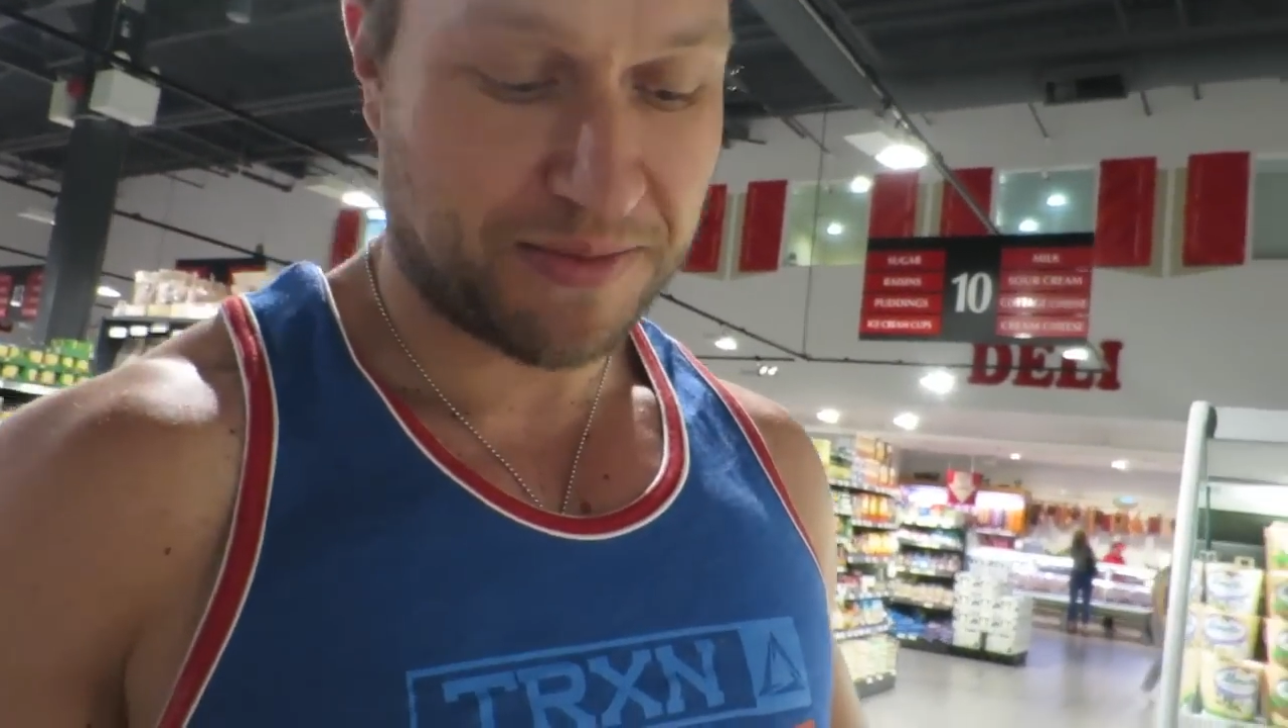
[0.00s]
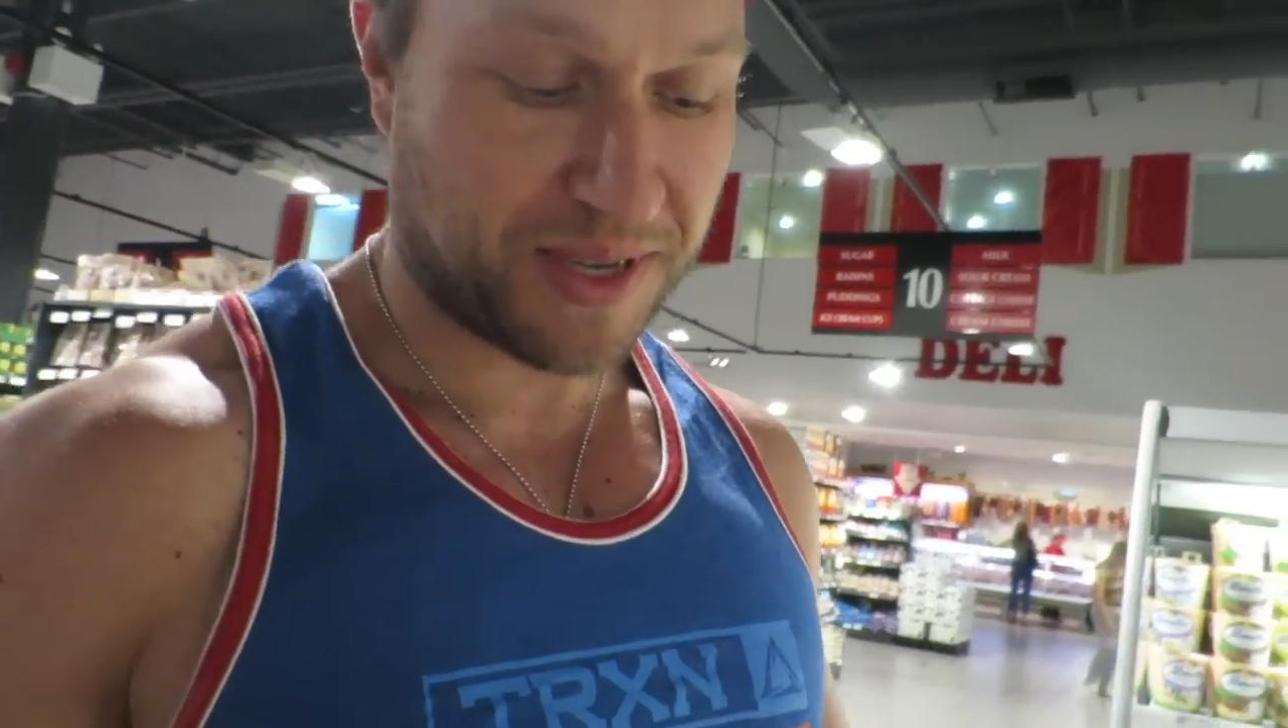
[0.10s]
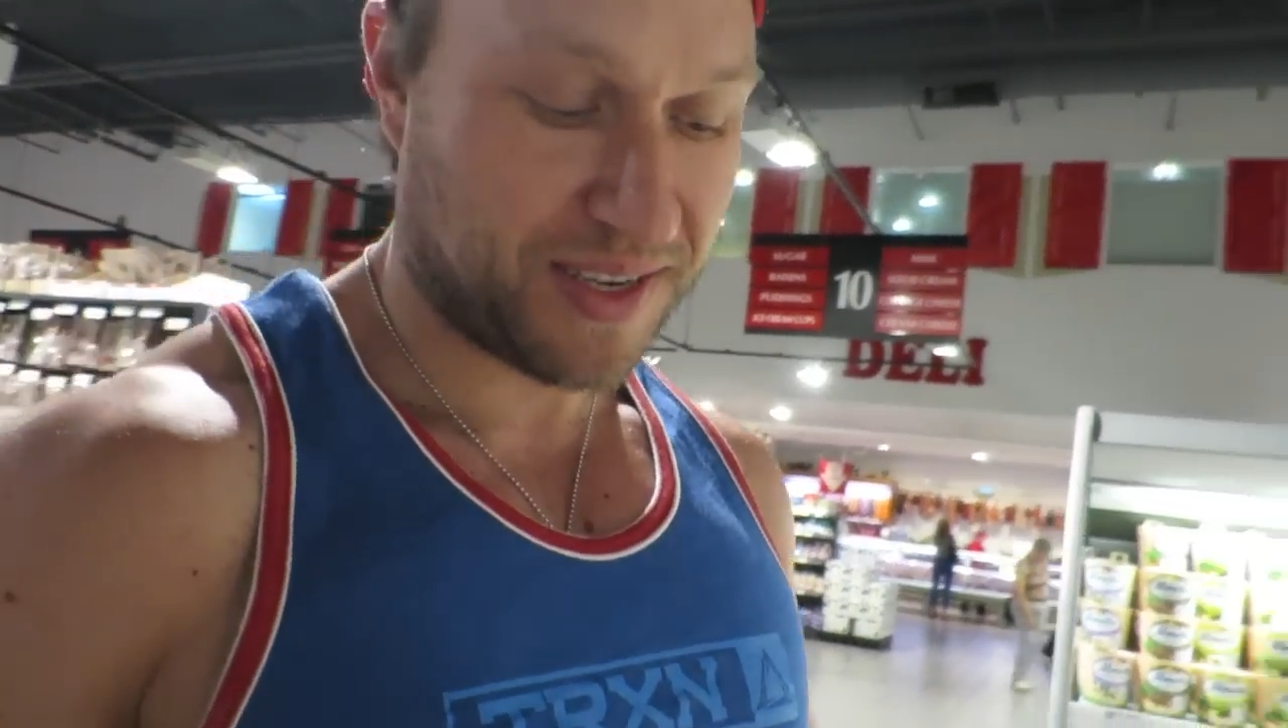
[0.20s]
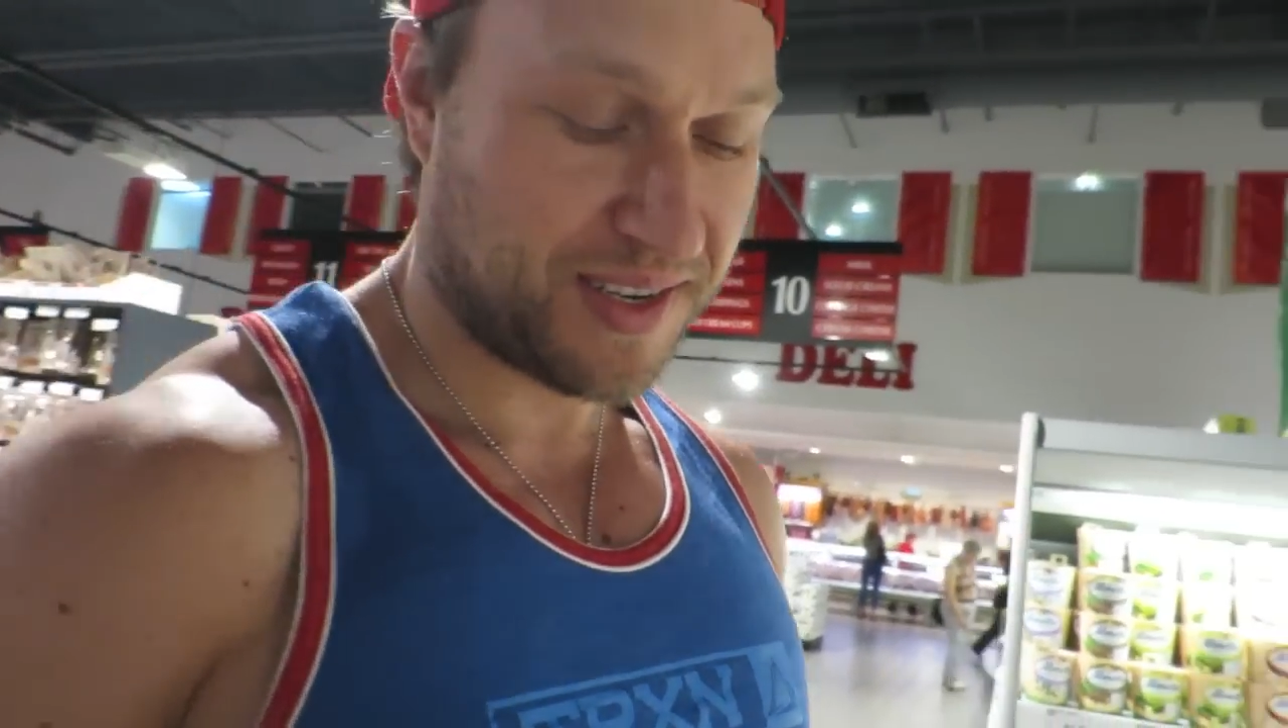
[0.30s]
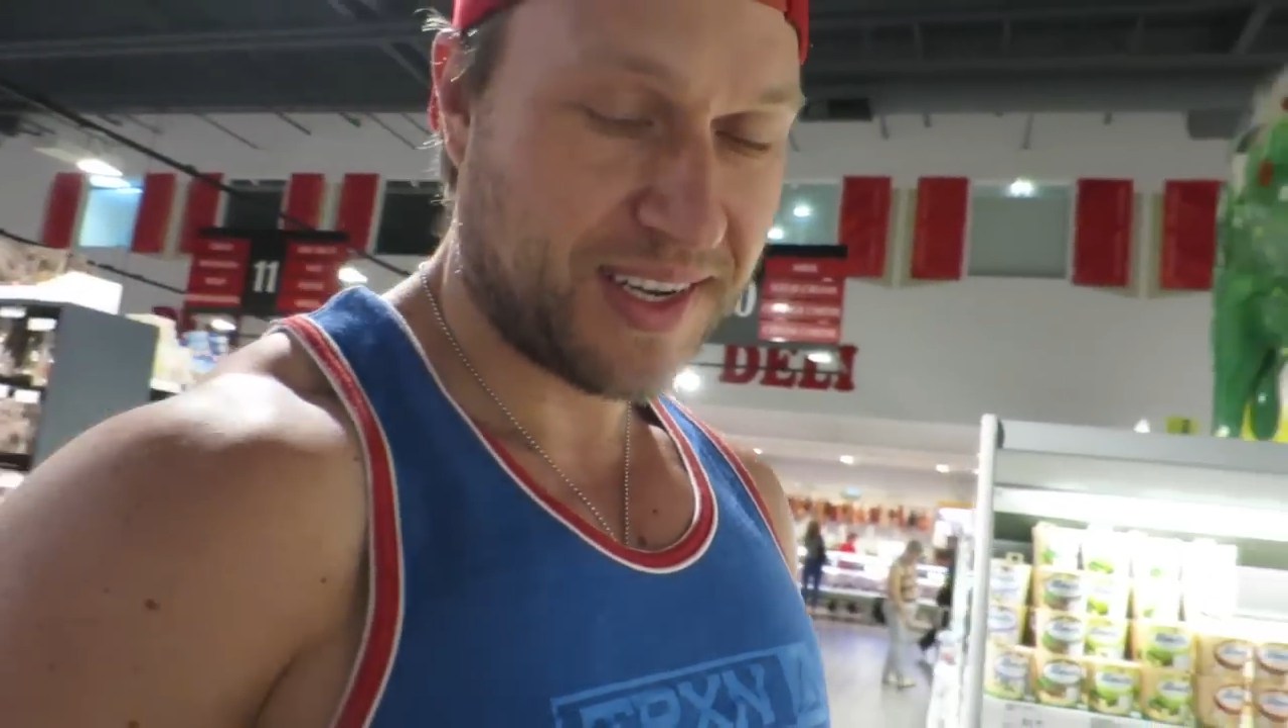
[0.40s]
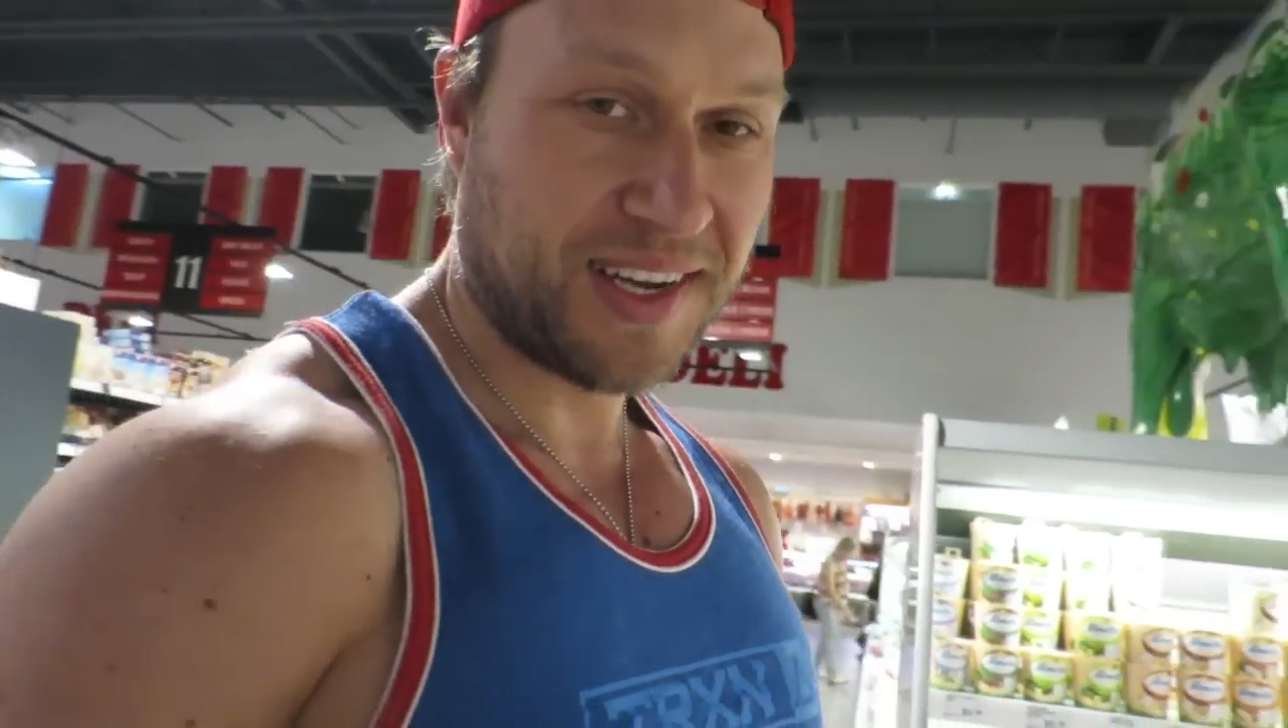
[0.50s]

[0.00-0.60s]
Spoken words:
I mean,